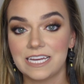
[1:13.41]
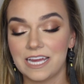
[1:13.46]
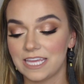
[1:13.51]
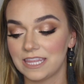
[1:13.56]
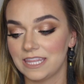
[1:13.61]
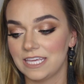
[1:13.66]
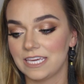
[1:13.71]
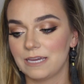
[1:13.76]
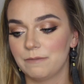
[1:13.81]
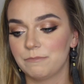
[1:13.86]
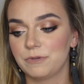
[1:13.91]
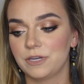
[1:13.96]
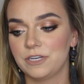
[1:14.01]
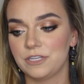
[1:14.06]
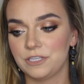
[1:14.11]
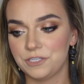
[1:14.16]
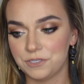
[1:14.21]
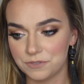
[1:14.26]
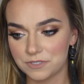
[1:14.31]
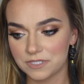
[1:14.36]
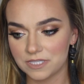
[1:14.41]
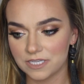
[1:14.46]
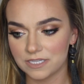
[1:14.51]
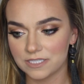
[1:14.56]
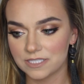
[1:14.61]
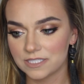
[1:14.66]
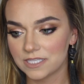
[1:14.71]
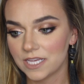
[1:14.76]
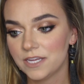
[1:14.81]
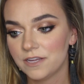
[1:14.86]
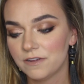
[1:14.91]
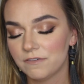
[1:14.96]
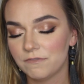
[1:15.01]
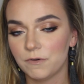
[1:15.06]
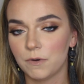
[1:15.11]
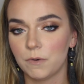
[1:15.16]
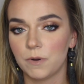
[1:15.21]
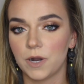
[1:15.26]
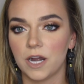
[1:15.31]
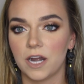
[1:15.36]
I think I'm going to use this
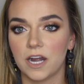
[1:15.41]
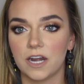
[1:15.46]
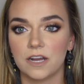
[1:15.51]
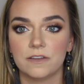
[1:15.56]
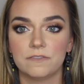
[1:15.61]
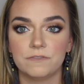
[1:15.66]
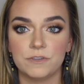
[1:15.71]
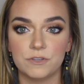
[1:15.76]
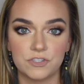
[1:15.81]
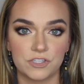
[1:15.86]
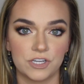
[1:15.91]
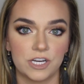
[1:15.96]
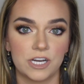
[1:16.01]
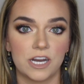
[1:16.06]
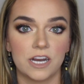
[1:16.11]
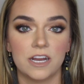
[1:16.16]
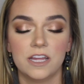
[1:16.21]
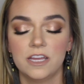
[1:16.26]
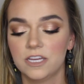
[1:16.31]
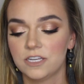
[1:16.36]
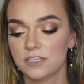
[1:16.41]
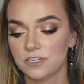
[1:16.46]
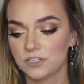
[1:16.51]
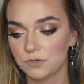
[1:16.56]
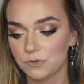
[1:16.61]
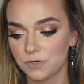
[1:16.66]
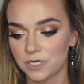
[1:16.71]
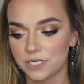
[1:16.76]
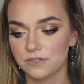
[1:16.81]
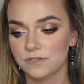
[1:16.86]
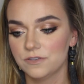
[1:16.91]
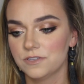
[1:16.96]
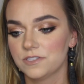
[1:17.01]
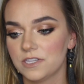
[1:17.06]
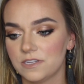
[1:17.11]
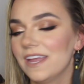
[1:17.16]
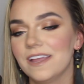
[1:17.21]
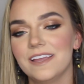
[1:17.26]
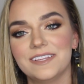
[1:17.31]
for future tutorials.